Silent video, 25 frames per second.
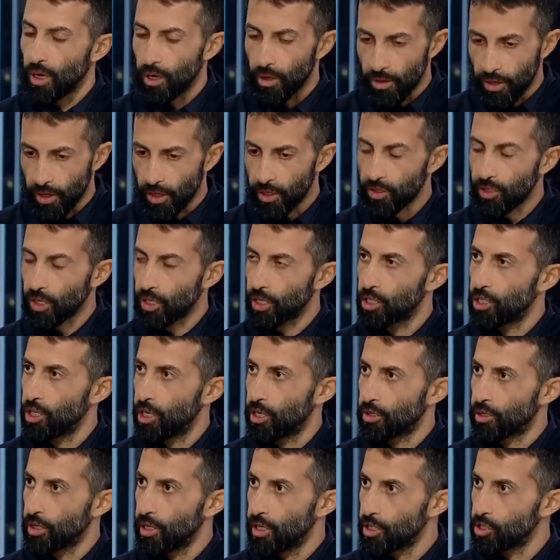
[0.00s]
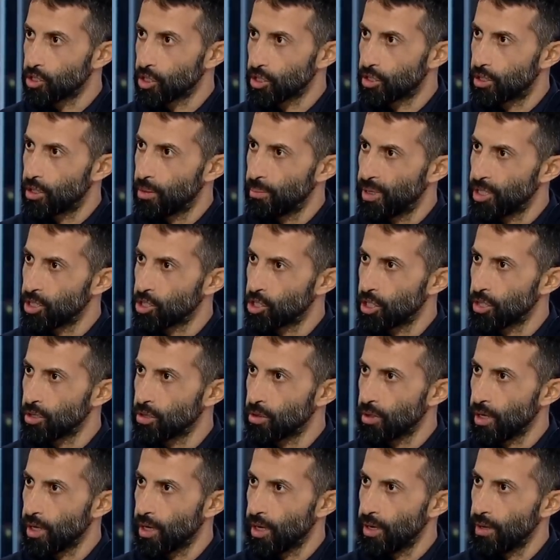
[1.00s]
There is a religious dimension
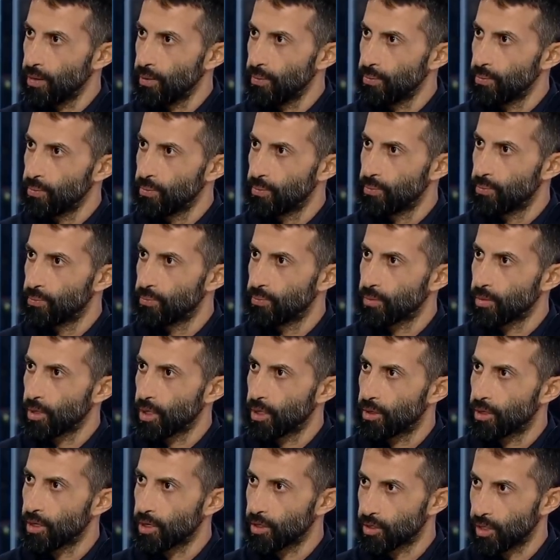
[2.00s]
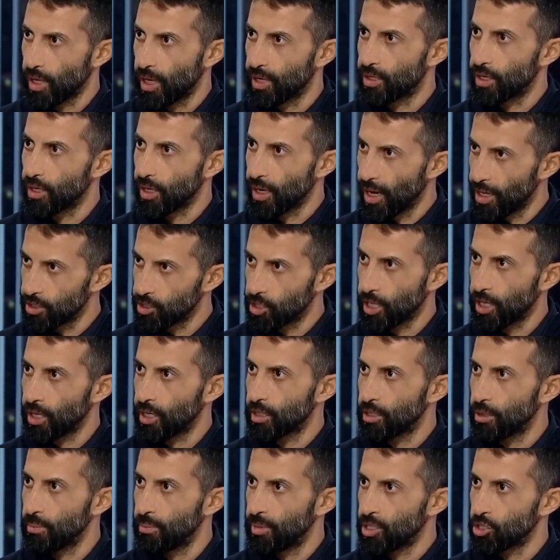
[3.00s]
to that. There is ideological
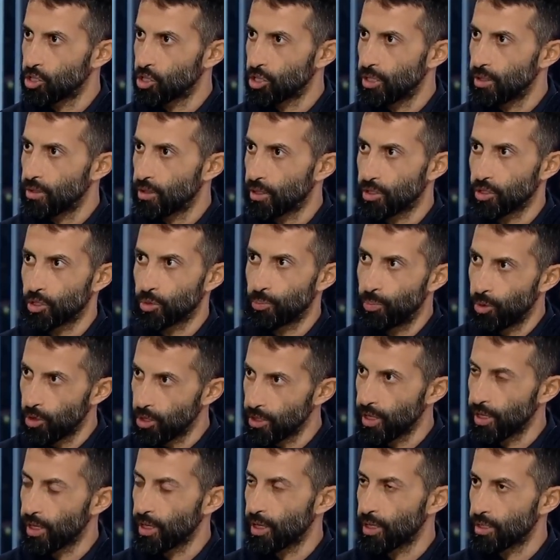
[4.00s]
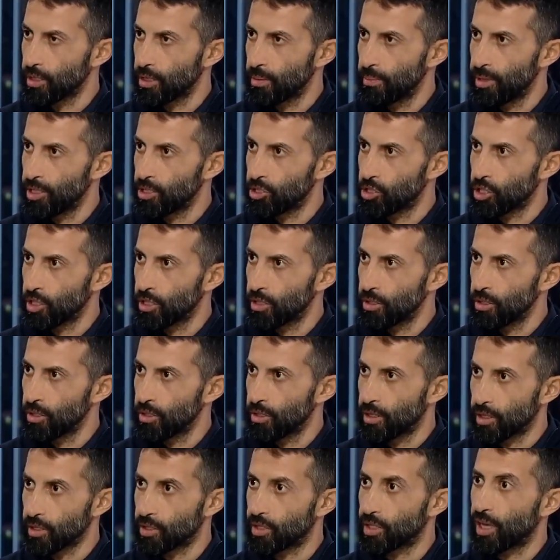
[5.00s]
dimension. There is political dimension.
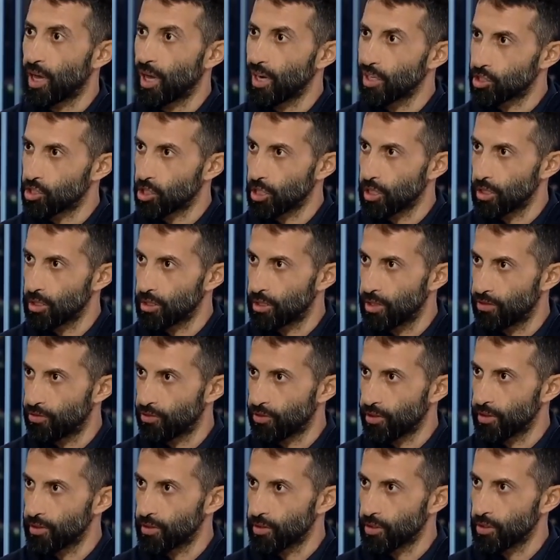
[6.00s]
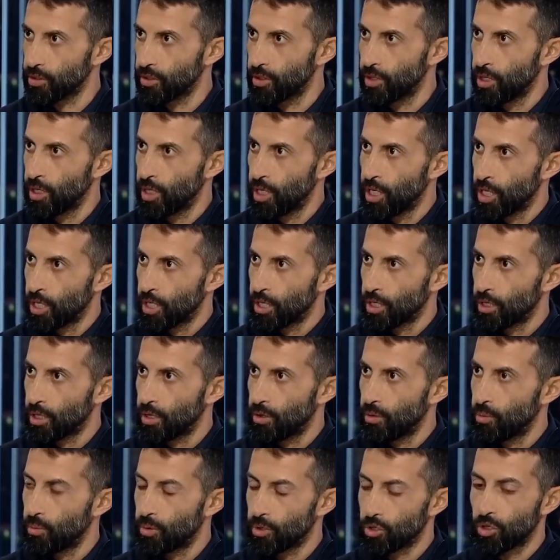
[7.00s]
There is cultural difference. You
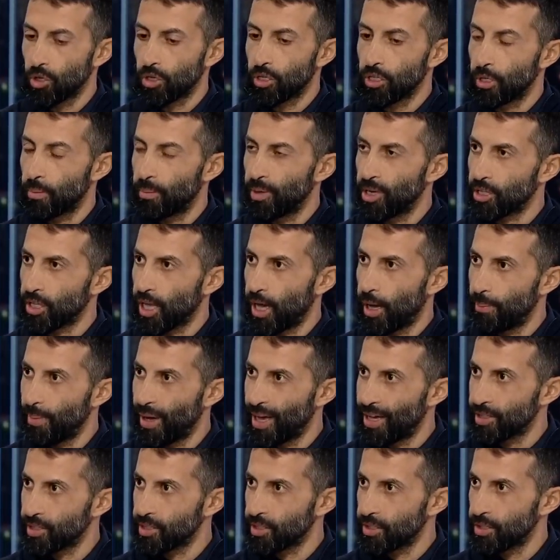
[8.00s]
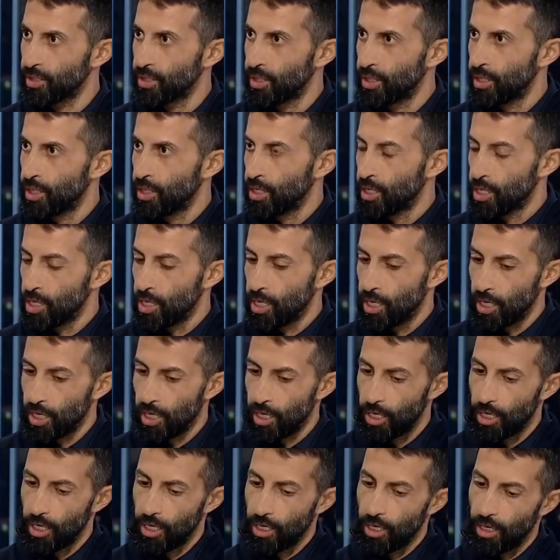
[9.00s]
know, we're talking about Hamas,
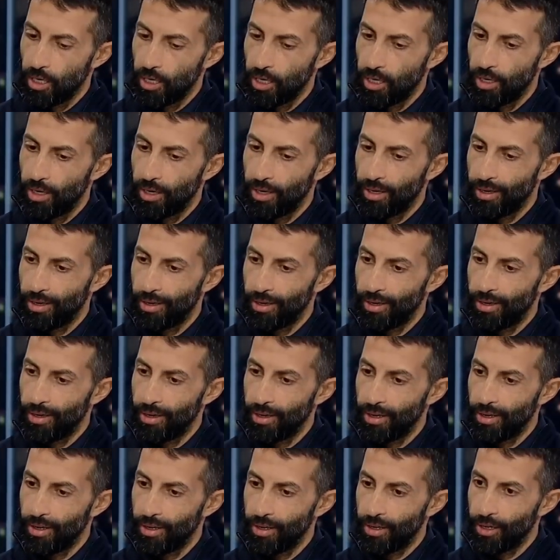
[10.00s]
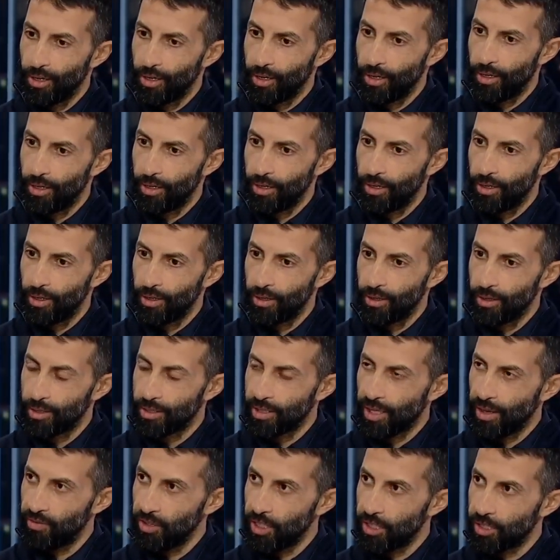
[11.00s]

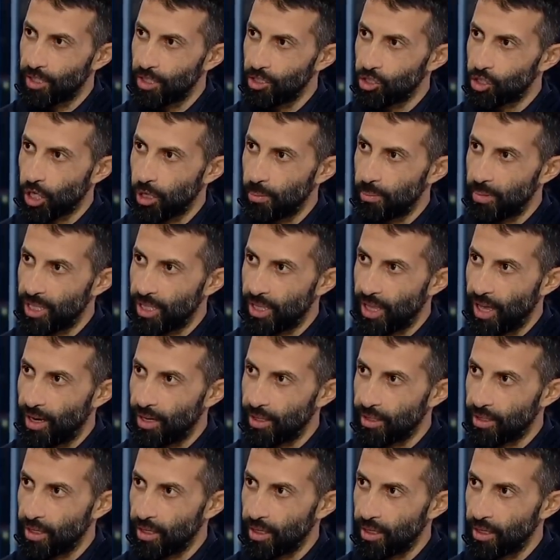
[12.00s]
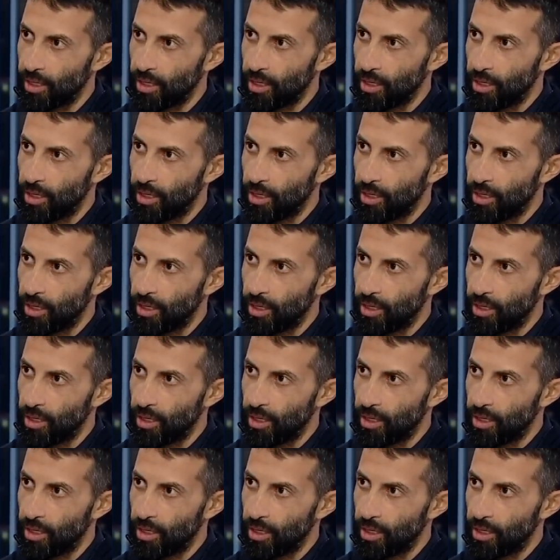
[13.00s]
7th century mentality,